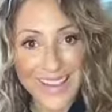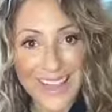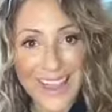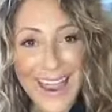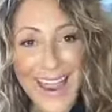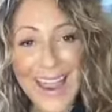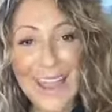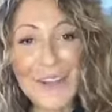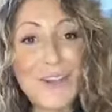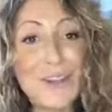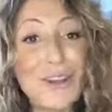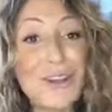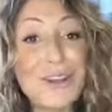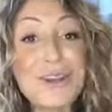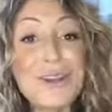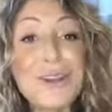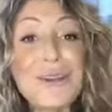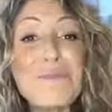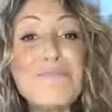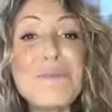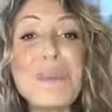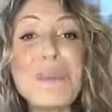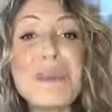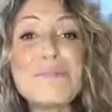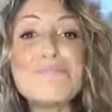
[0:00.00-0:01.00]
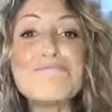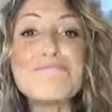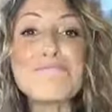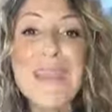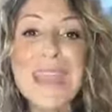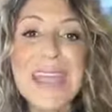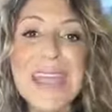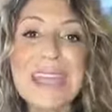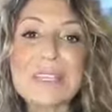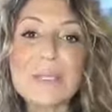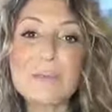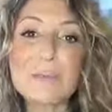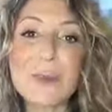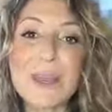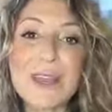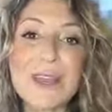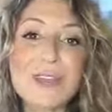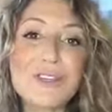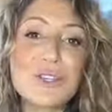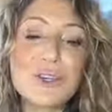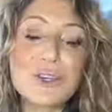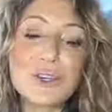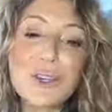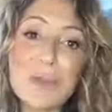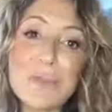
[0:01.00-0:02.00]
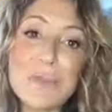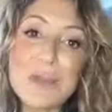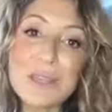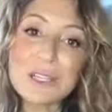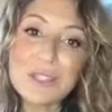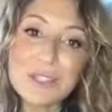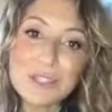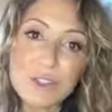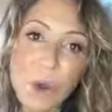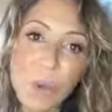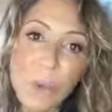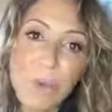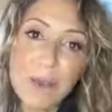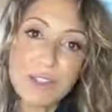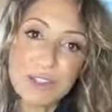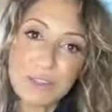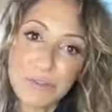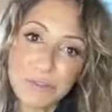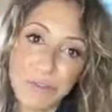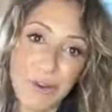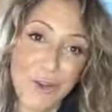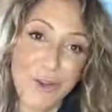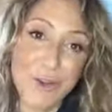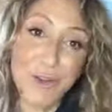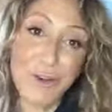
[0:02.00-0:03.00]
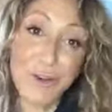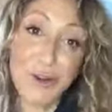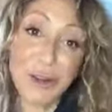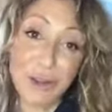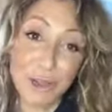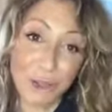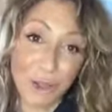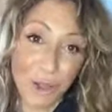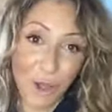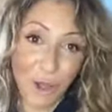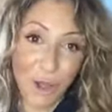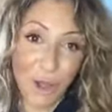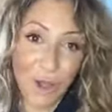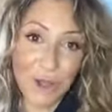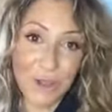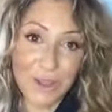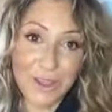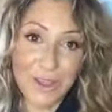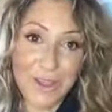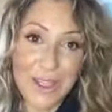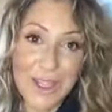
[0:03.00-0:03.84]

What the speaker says: And you're going to be amazed, because you're going to be so much further along